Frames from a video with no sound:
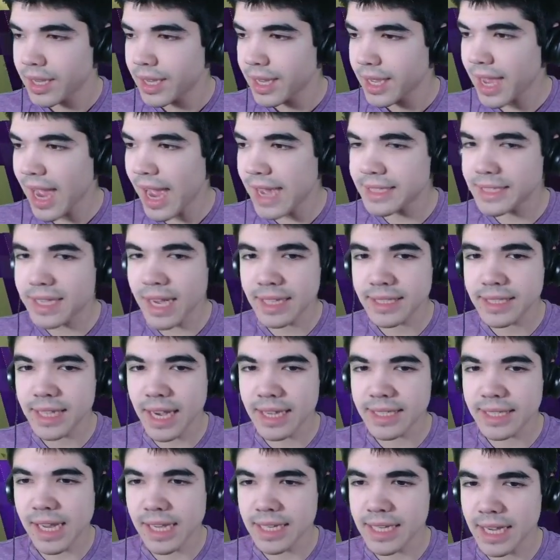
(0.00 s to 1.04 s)
Guys, guys,
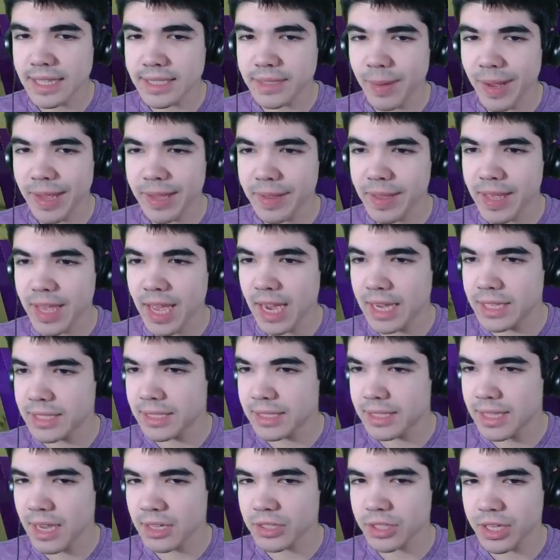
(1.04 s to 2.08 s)
guys, guys, guys, wait. Guys, this
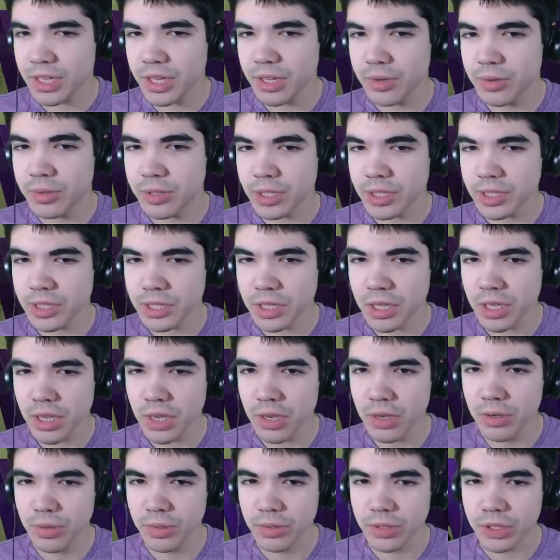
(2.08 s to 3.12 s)
is actually huge. This is
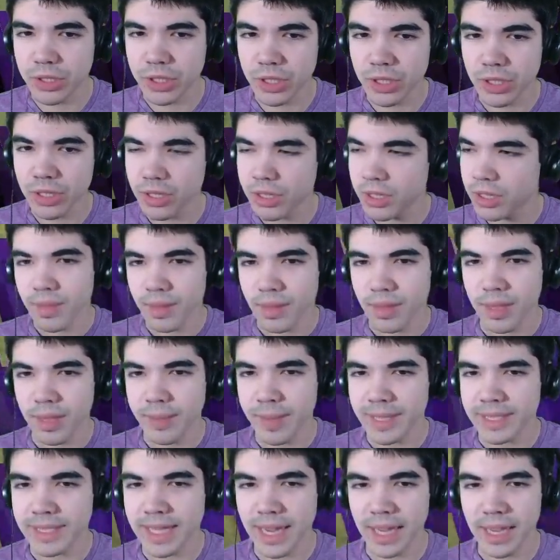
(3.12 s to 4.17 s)
huge. Give
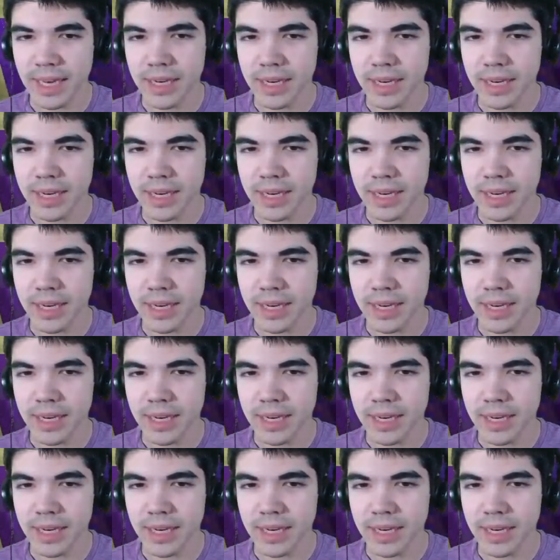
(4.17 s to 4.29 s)
me a second.